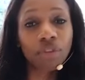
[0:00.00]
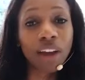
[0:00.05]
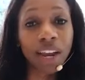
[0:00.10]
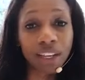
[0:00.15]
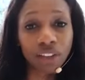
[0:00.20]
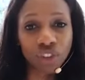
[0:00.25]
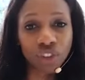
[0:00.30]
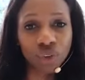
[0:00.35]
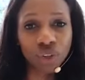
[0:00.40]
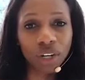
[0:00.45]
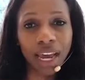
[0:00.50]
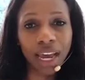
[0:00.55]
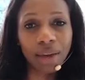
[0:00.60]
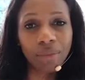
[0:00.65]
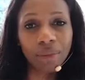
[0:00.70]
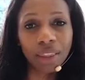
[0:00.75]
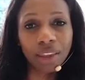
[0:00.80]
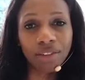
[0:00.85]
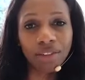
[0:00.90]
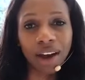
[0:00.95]
raise your
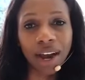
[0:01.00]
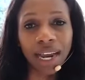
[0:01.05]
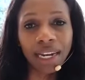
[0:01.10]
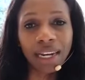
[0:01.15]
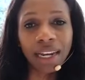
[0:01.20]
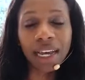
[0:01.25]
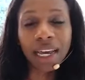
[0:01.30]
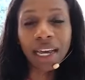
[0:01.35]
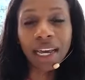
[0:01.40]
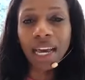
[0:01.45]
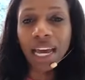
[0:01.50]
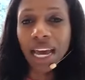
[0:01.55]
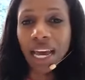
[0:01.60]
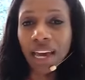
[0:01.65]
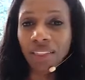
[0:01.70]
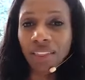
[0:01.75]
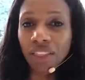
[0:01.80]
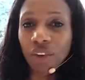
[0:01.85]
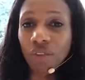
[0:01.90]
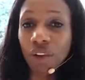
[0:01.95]
name in
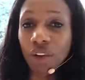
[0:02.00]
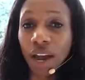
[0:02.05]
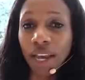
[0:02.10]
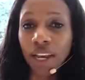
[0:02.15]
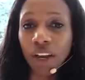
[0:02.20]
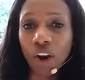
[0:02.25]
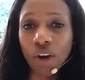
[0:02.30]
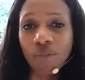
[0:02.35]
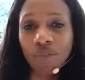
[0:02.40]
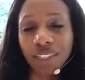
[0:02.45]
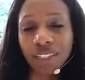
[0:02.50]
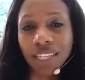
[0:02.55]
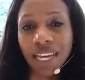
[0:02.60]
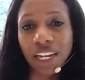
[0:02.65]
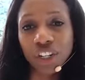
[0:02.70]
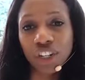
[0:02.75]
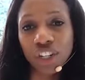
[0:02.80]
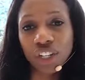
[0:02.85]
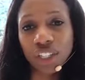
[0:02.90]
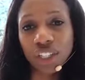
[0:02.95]
the right
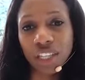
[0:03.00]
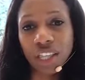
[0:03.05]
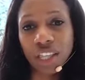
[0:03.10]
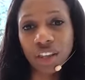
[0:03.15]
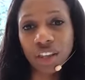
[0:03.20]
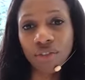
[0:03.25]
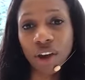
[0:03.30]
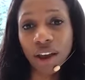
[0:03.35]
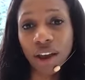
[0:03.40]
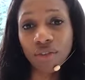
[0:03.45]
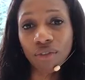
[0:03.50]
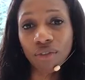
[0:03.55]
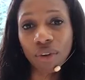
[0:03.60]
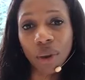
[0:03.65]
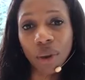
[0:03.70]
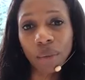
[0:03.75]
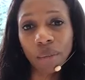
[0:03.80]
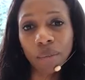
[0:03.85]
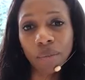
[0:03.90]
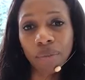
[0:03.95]
conversations, in the right
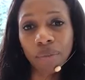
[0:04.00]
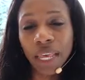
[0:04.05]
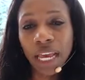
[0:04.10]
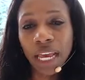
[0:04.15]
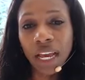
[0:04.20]
room.